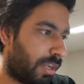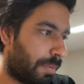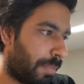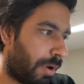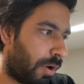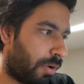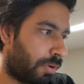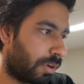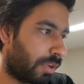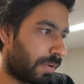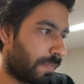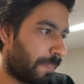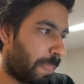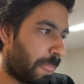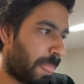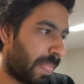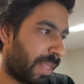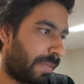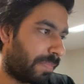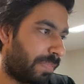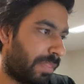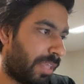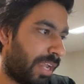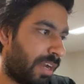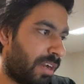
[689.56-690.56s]
amount.
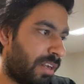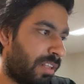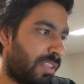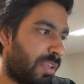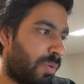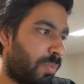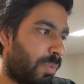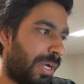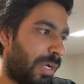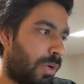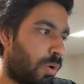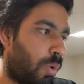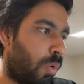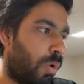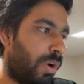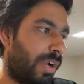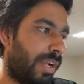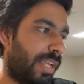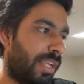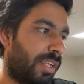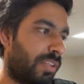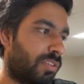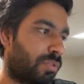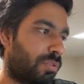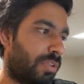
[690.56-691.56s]
Then the
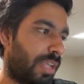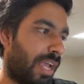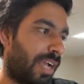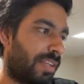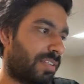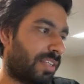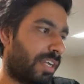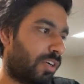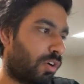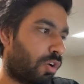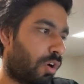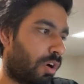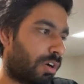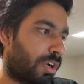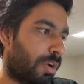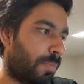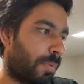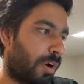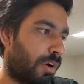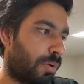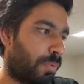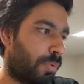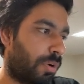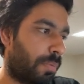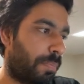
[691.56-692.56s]
withholdings, as I talked
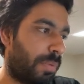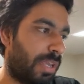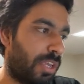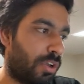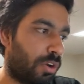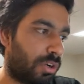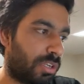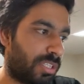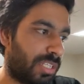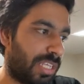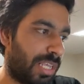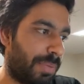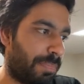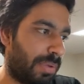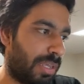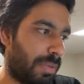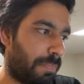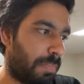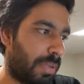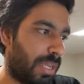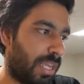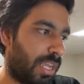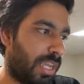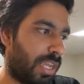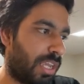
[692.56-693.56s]
about, would be your
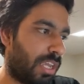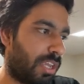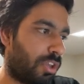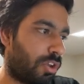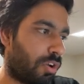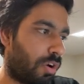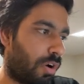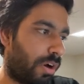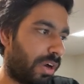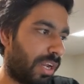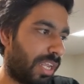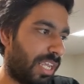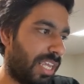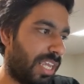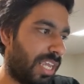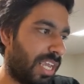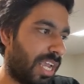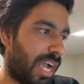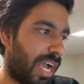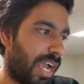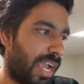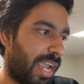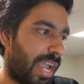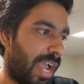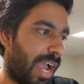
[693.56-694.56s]
CPP, your
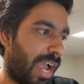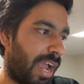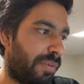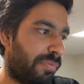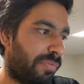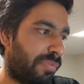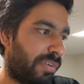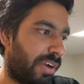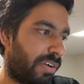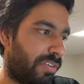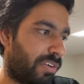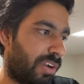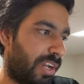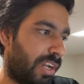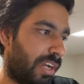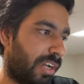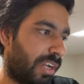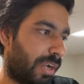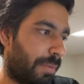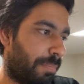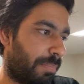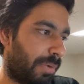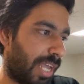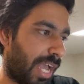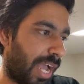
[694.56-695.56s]
EI and federal
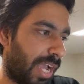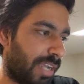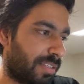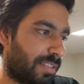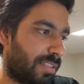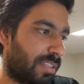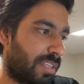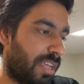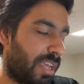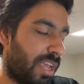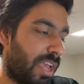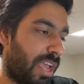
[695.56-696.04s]
income tax.